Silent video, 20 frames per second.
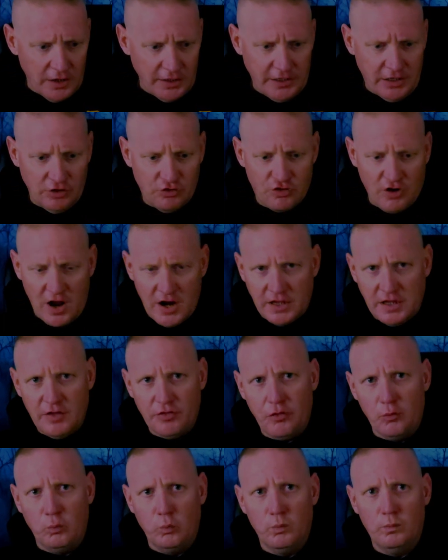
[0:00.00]
He'd try to
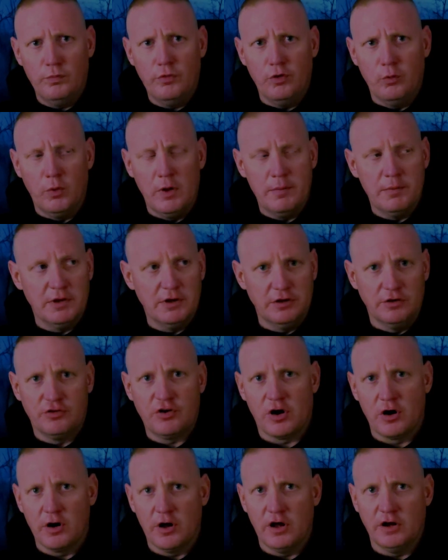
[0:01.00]
get the women to
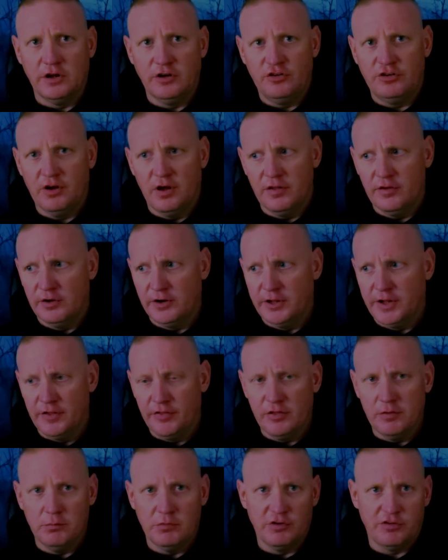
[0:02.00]
turn on each other,
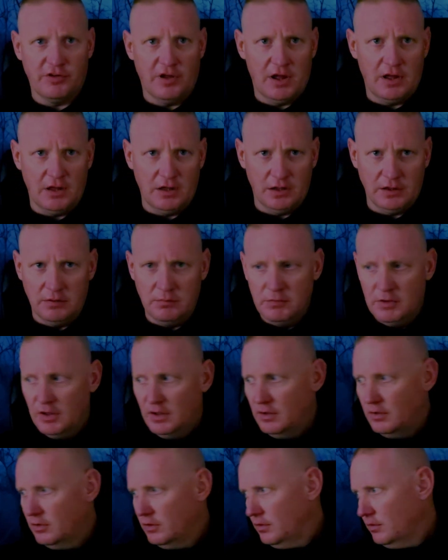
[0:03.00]
get them to say
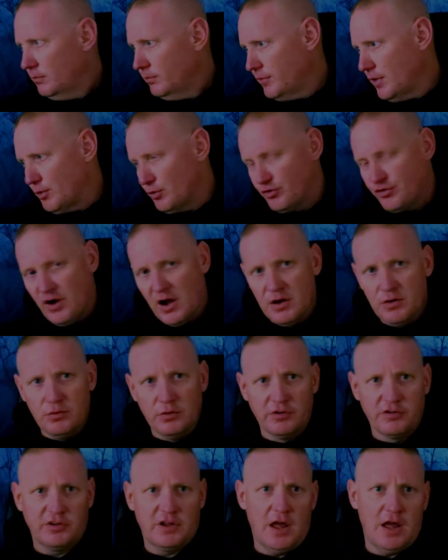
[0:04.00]
they were trying to
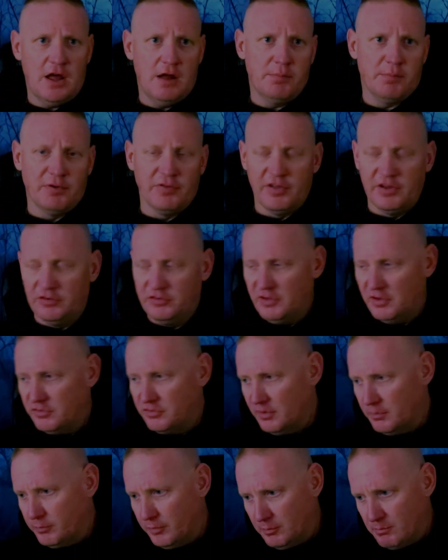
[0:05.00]
escape or they said
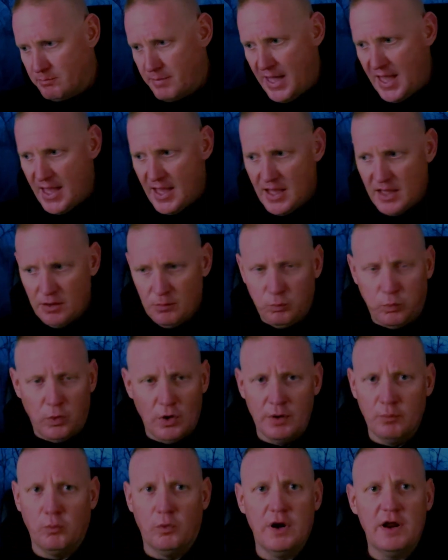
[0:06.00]
something bad,
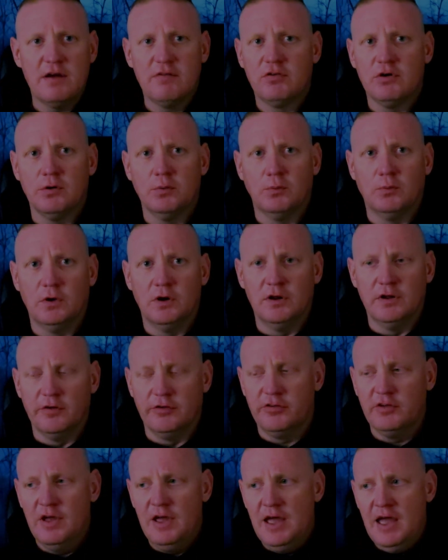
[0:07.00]
whatever it
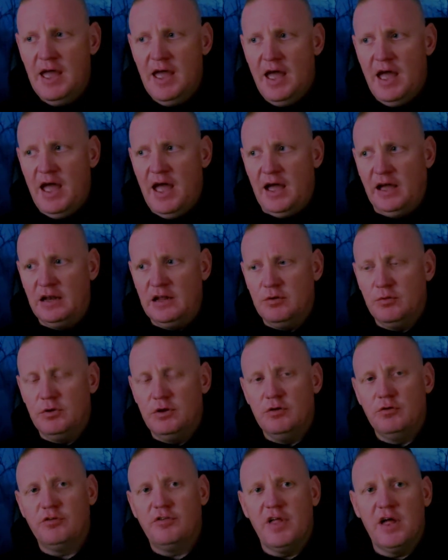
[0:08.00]
was. And he would
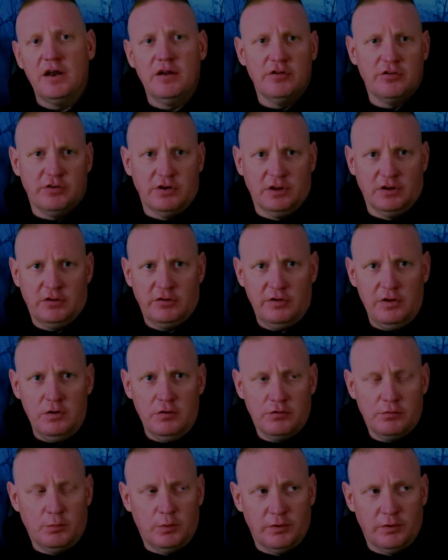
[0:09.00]
use that as an excuse.